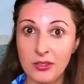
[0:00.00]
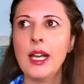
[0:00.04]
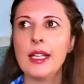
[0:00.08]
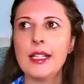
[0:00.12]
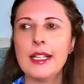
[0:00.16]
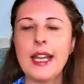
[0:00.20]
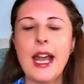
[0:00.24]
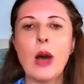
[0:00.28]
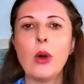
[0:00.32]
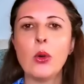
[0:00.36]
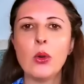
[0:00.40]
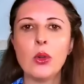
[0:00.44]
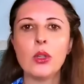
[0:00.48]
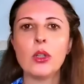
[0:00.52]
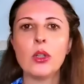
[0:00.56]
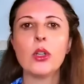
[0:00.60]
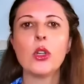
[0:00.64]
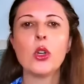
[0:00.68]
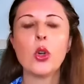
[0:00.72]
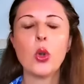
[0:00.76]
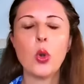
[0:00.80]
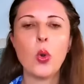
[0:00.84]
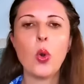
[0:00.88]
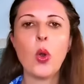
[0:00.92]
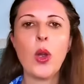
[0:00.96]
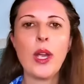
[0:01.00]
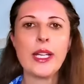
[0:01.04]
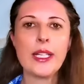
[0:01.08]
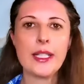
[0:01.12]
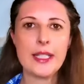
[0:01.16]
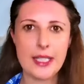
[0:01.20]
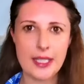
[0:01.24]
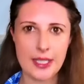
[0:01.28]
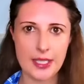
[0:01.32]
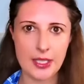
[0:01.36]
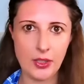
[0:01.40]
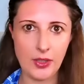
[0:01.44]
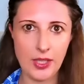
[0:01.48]
Now, quick
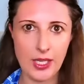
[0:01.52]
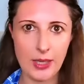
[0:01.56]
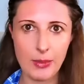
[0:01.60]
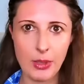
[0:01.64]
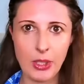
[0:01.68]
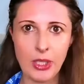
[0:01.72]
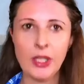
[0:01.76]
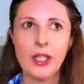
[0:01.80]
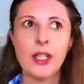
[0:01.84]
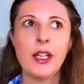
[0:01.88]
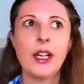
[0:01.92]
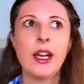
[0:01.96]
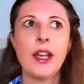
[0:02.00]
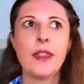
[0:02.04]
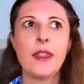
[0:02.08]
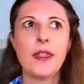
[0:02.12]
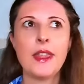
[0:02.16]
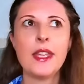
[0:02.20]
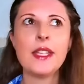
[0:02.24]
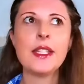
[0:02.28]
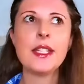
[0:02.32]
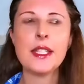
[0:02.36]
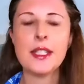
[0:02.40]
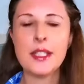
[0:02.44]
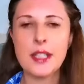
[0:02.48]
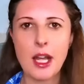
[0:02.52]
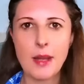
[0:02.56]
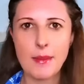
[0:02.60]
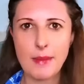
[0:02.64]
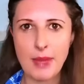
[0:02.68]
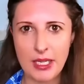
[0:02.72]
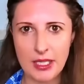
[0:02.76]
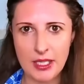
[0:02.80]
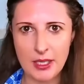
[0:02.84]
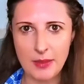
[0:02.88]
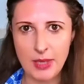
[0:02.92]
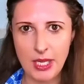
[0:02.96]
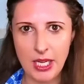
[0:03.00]
disclaimer, this is not
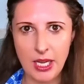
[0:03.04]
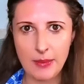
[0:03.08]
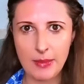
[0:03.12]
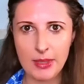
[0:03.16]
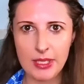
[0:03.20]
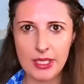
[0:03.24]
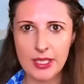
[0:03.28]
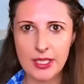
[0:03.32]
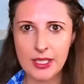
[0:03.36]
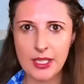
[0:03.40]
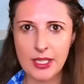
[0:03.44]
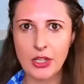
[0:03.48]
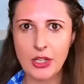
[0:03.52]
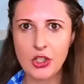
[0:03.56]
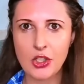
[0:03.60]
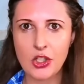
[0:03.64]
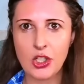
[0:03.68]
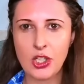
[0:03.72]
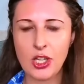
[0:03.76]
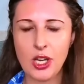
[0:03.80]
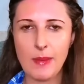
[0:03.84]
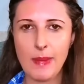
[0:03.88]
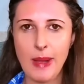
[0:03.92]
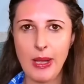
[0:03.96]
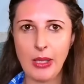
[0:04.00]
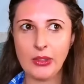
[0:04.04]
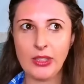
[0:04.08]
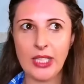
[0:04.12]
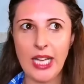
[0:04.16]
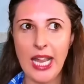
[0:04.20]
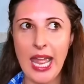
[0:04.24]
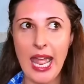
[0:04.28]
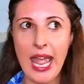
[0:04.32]
meant to become a discussion about